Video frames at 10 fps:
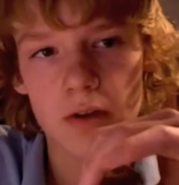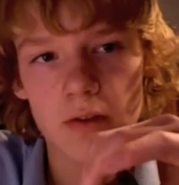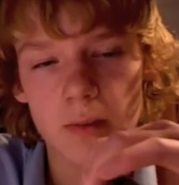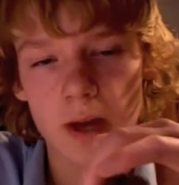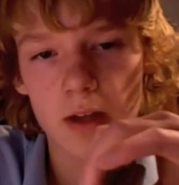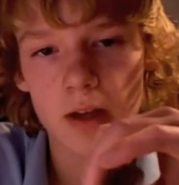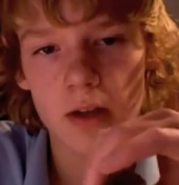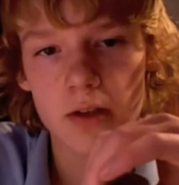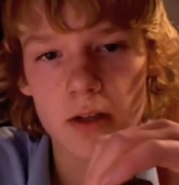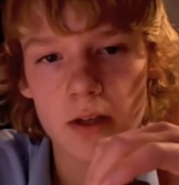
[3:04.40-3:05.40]
of Mac
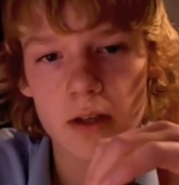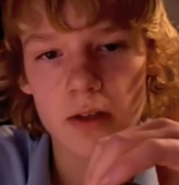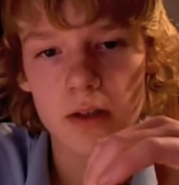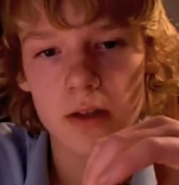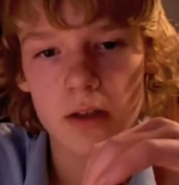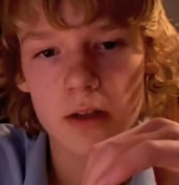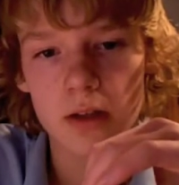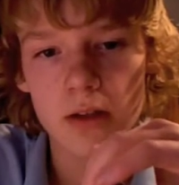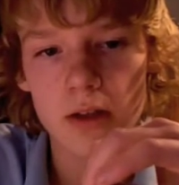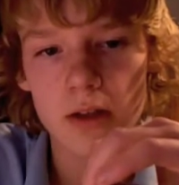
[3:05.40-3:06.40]
does is it
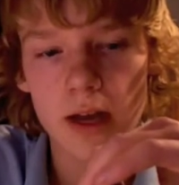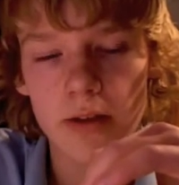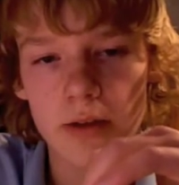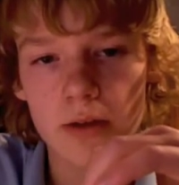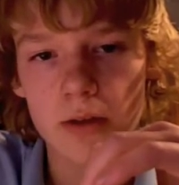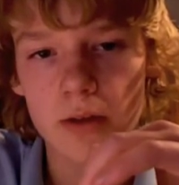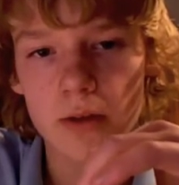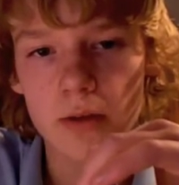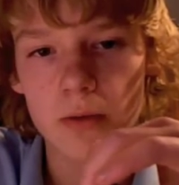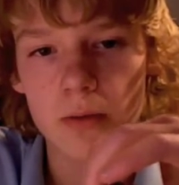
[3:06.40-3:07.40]
doesn't allow you
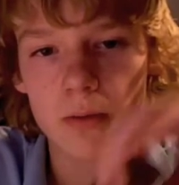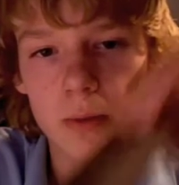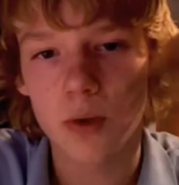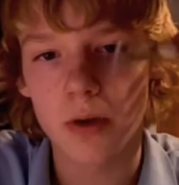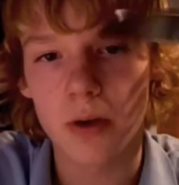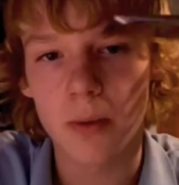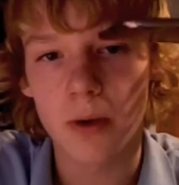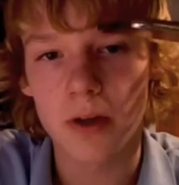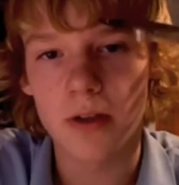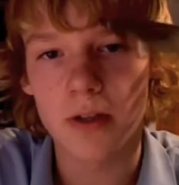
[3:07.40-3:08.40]
to put your iPod
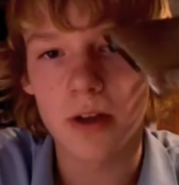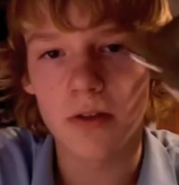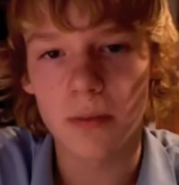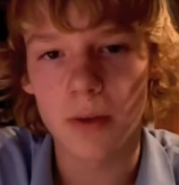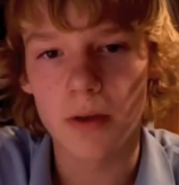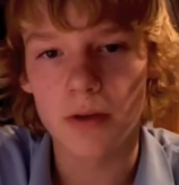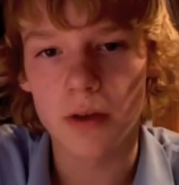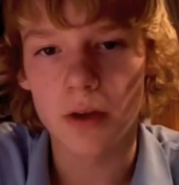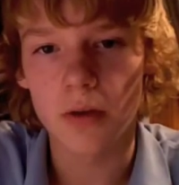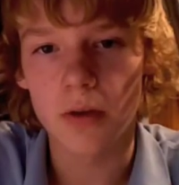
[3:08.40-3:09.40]
into DFU mode.
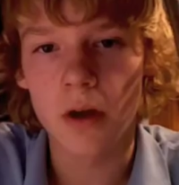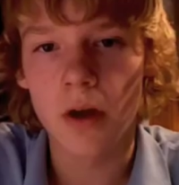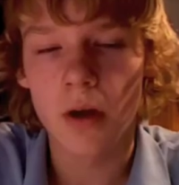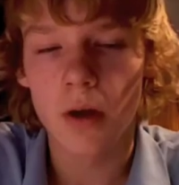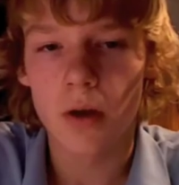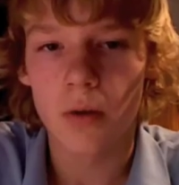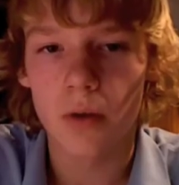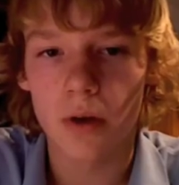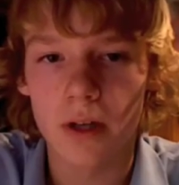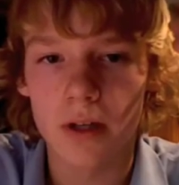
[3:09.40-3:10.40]
So
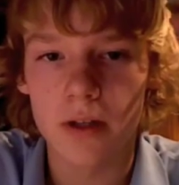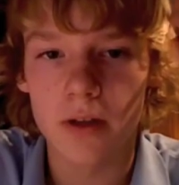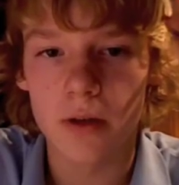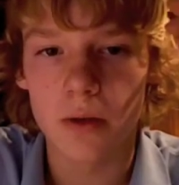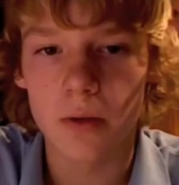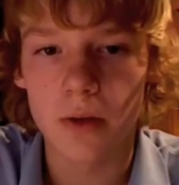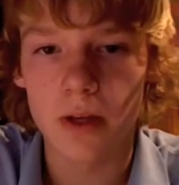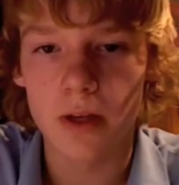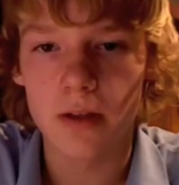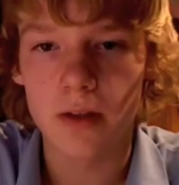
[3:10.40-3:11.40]
what you need to do
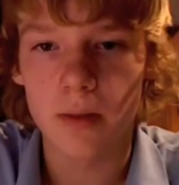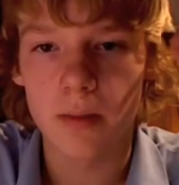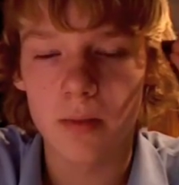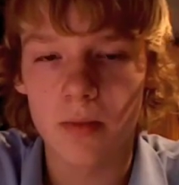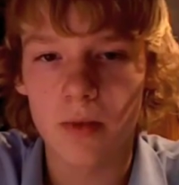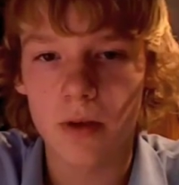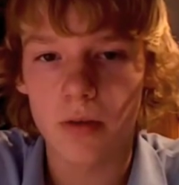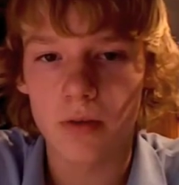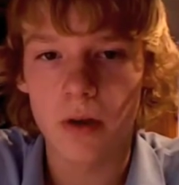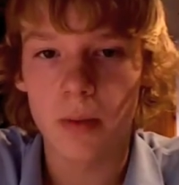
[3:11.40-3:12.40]
is go
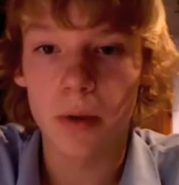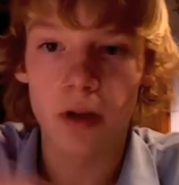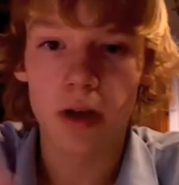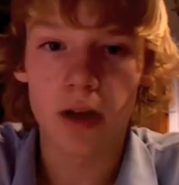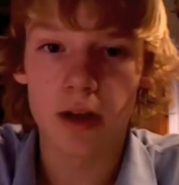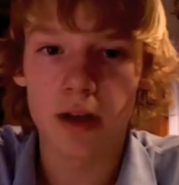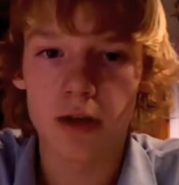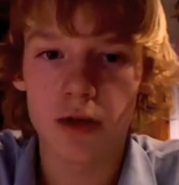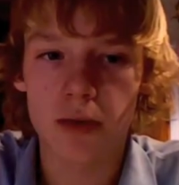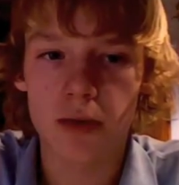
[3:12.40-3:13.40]
over. I'll put a link in the
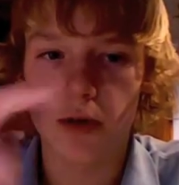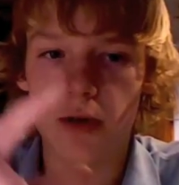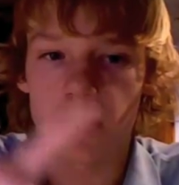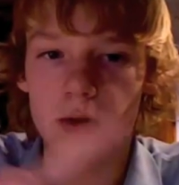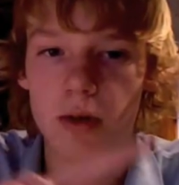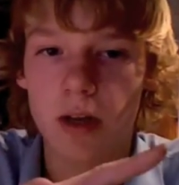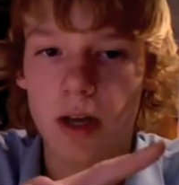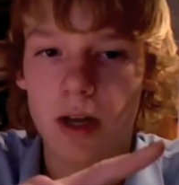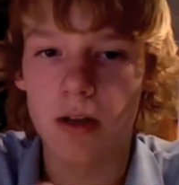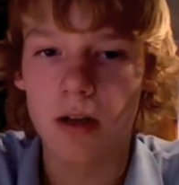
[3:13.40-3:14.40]
description
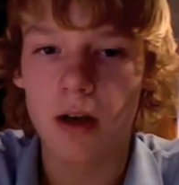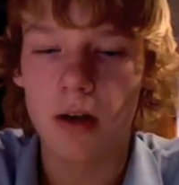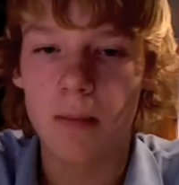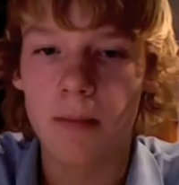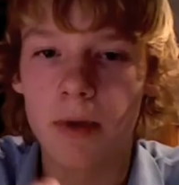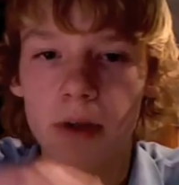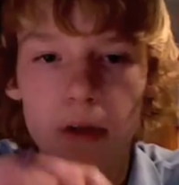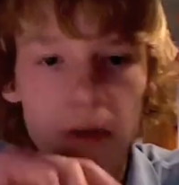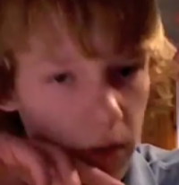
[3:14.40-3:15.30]
again. What